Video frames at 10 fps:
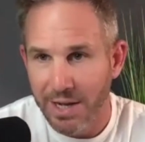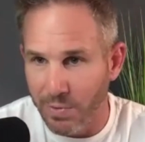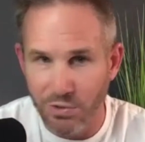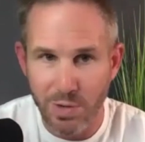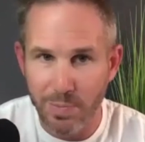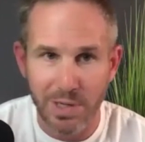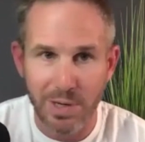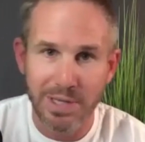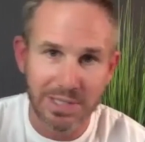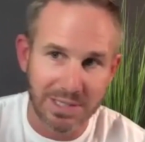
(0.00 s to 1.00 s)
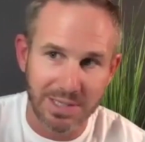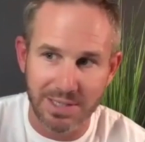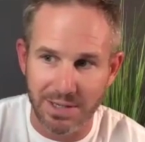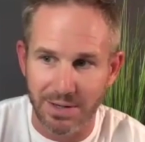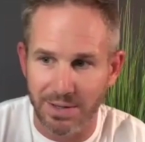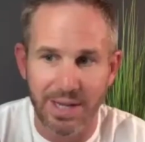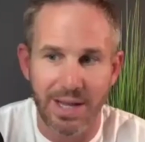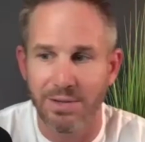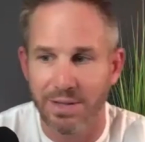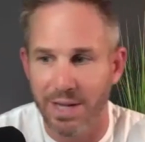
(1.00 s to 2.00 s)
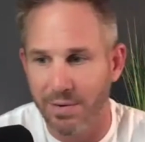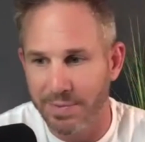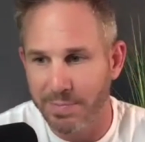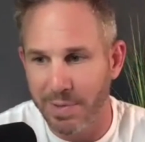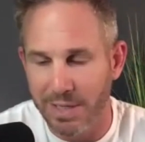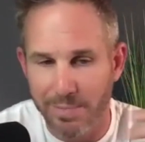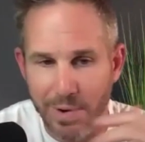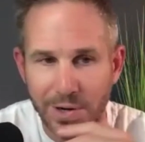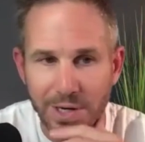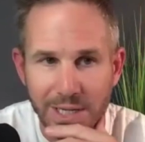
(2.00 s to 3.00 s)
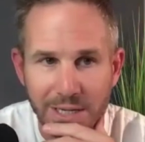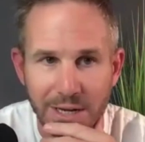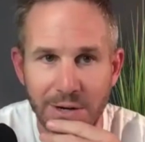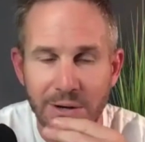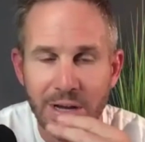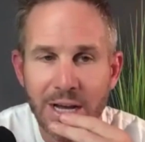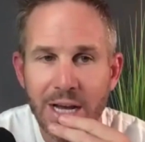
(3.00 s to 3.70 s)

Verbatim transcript: we tripled our business this year like i don't care what i'm spending on marketing you know